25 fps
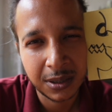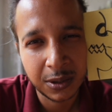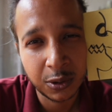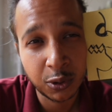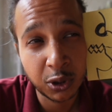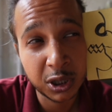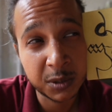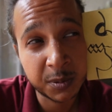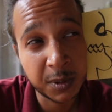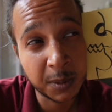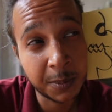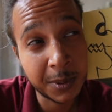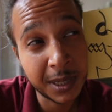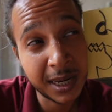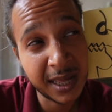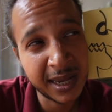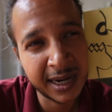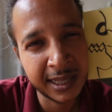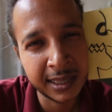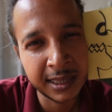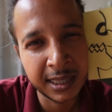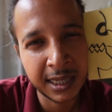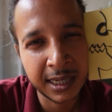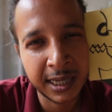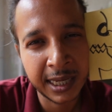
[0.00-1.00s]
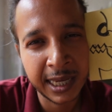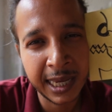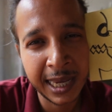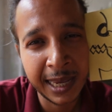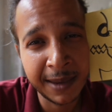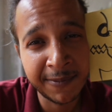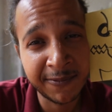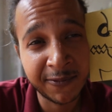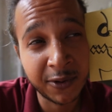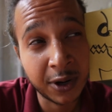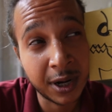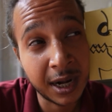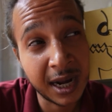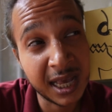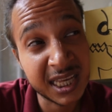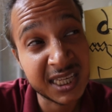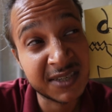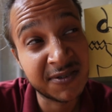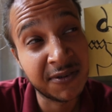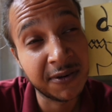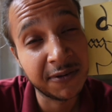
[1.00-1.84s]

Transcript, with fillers: those people are in the game for last